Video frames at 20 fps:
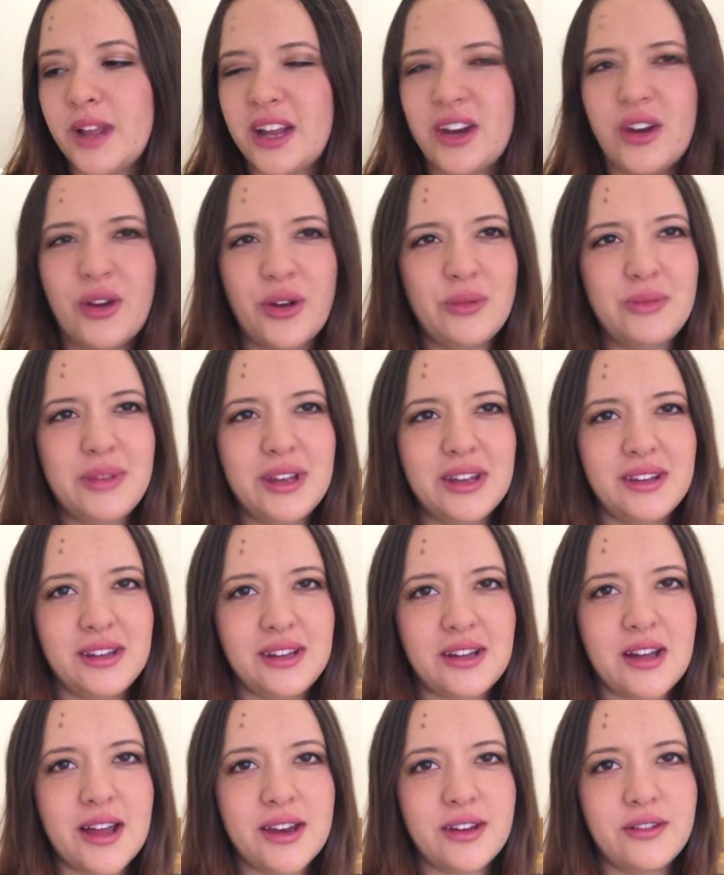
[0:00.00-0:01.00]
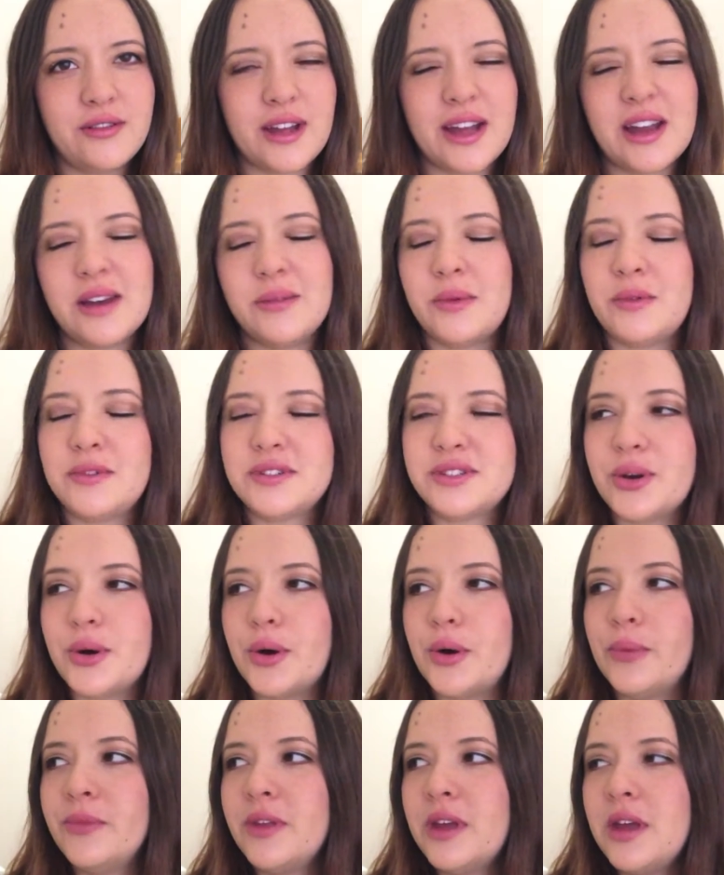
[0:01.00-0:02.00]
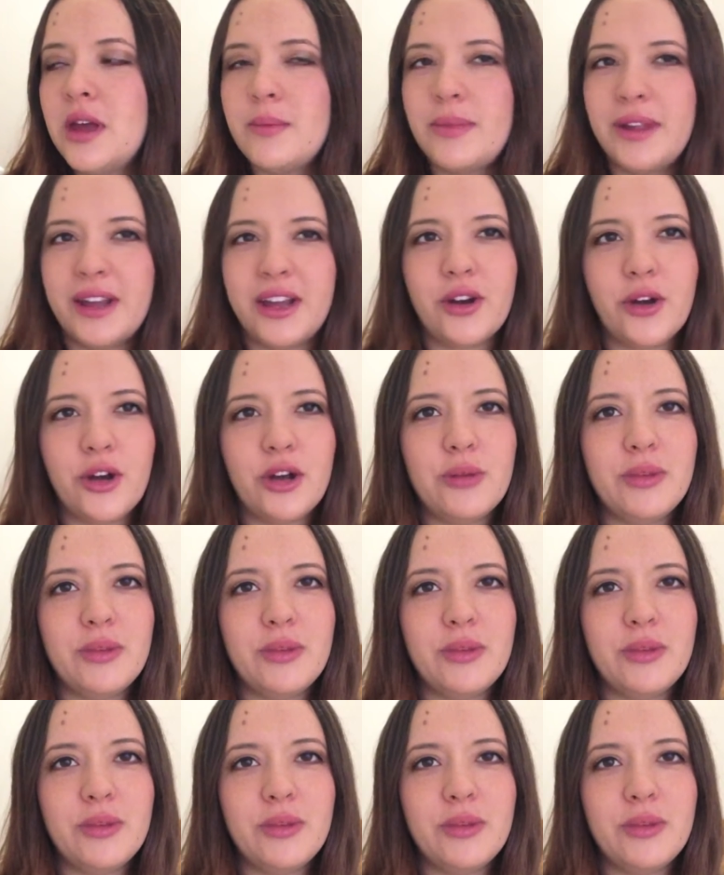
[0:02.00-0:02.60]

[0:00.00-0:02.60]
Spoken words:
an oatmeal kind of, I can't remember what it's called, like a